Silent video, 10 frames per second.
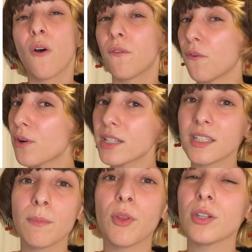force
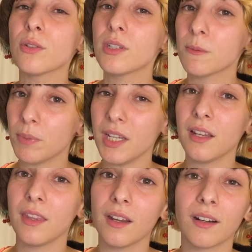them not to
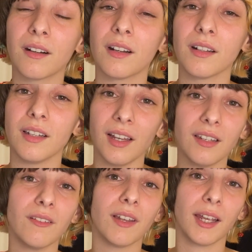speak their
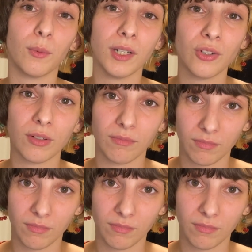native language.